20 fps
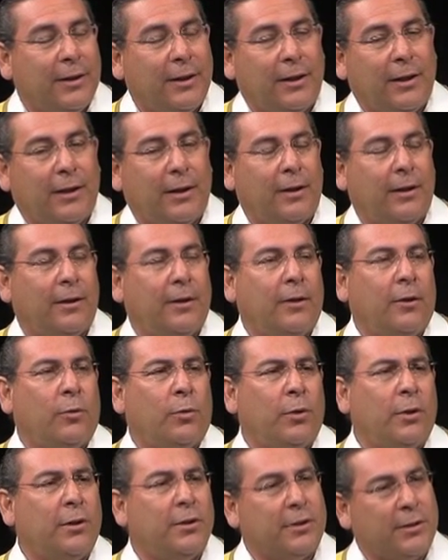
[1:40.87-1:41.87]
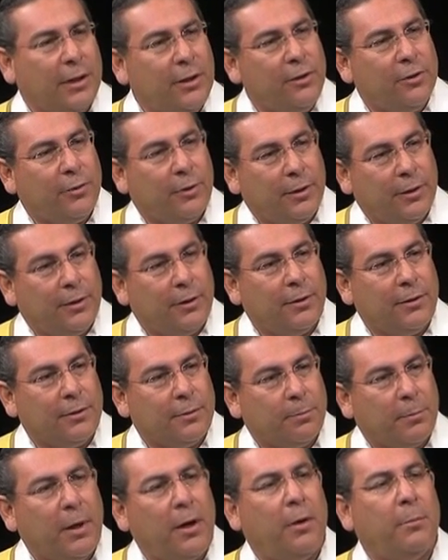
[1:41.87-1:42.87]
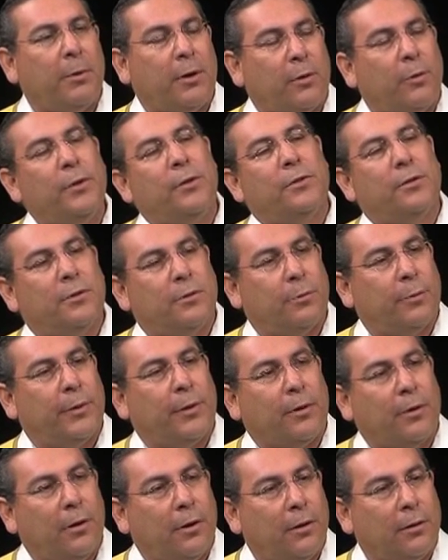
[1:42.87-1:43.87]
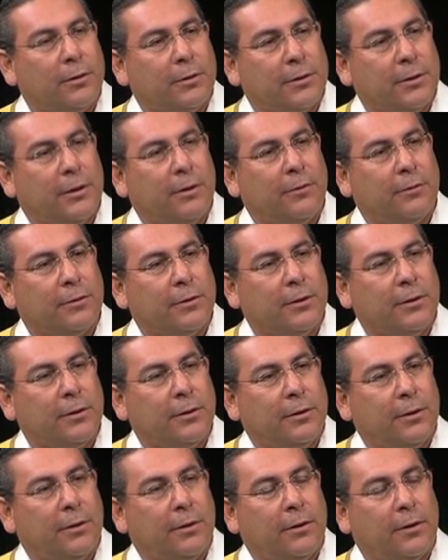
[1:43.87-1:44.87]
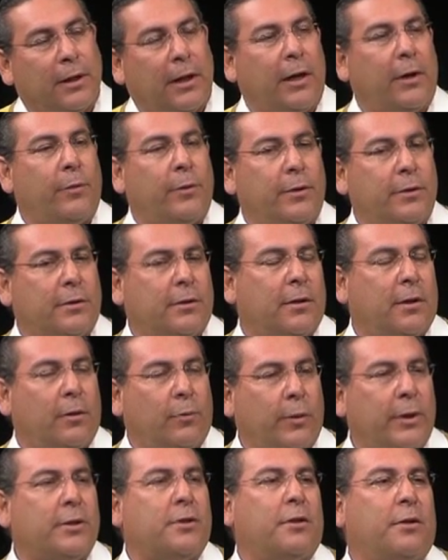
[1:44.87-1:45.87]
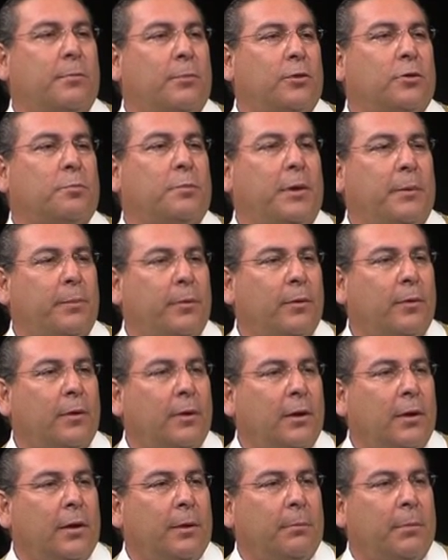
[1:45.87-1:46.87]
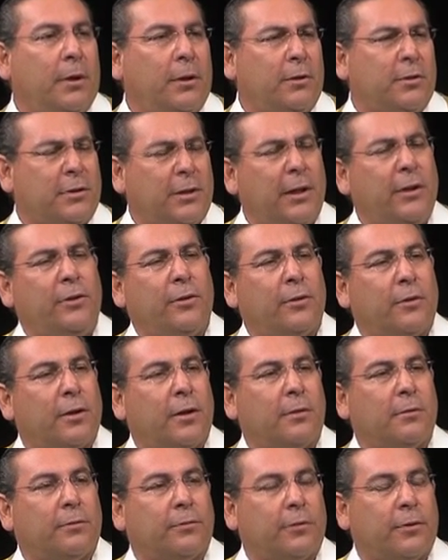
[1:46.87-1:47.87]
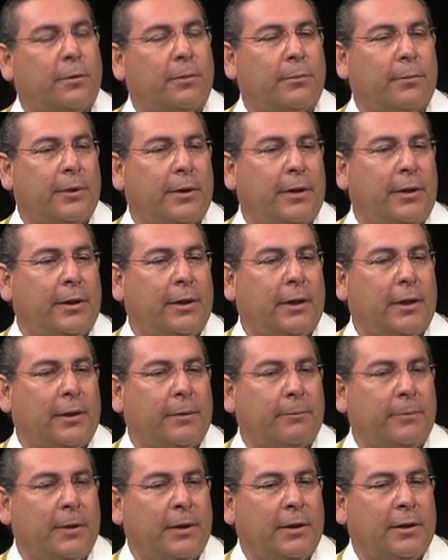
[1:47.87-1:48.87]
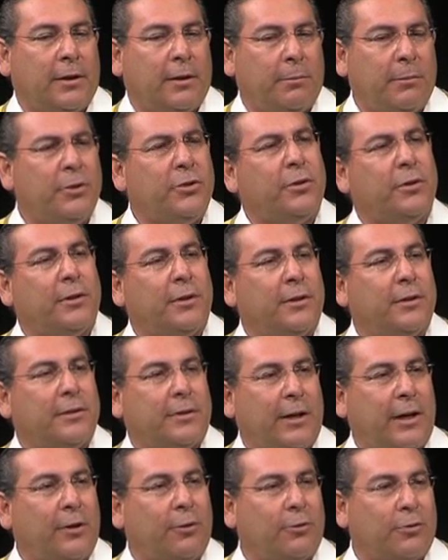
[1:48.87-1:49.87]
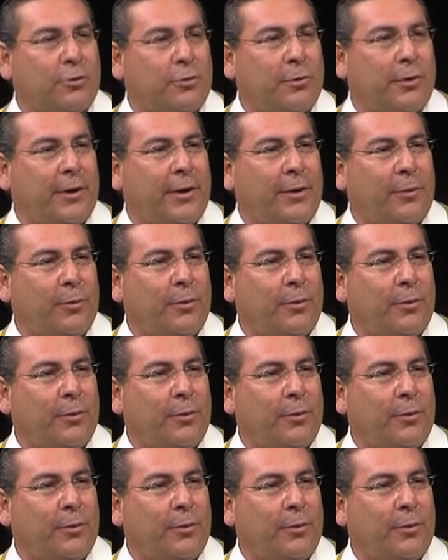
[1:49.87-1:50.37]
Uh, we're Luiseño Indians. Bael Mikuichin is what we call ourselves in our language, uh, westernmost people. But Luiseño comes from the uh, the mission in San Luis Rey,